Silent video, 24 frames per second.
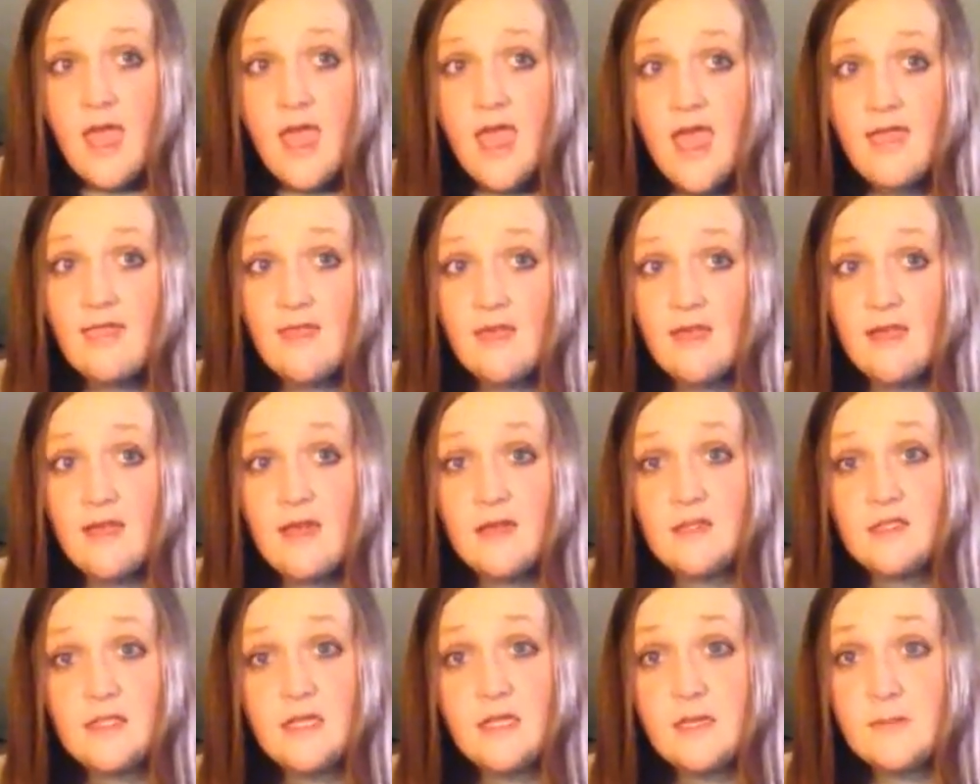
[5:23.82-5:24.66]
and that
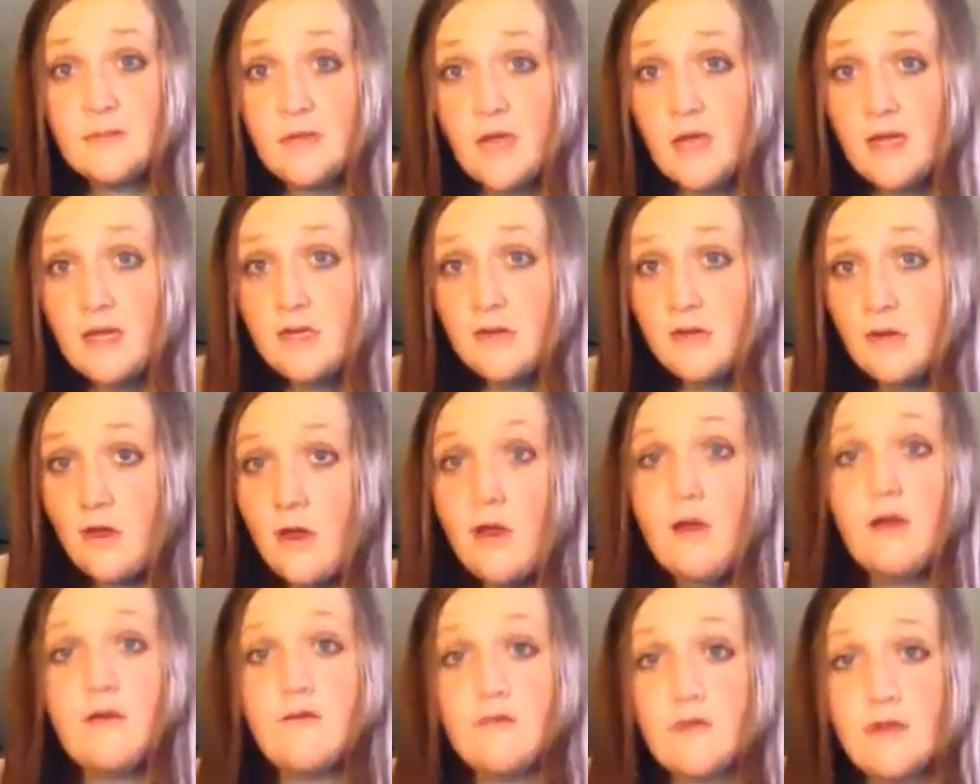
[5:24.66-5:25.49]
can actually end up knocking your
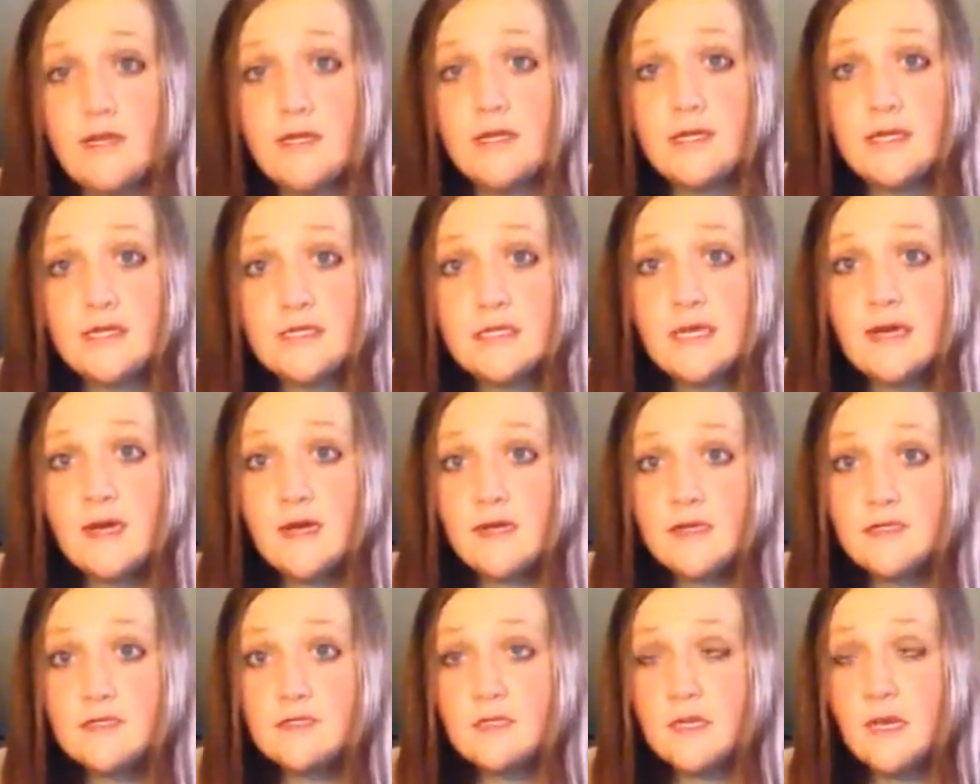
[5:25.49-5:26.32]
car over. It did it to
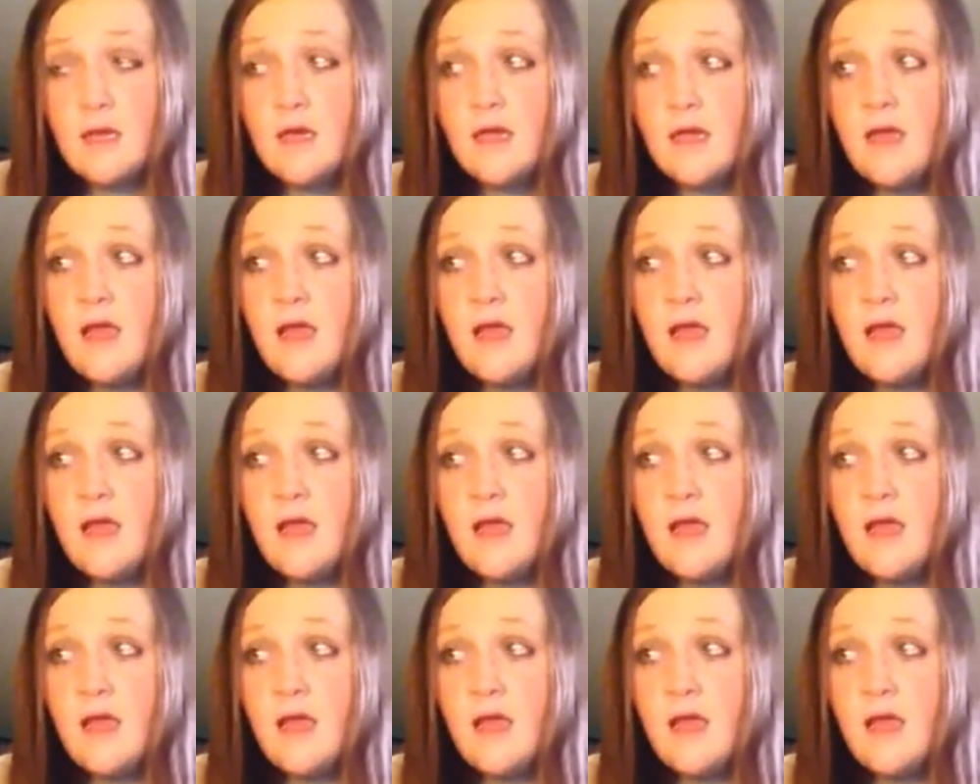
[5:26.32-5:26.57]
us.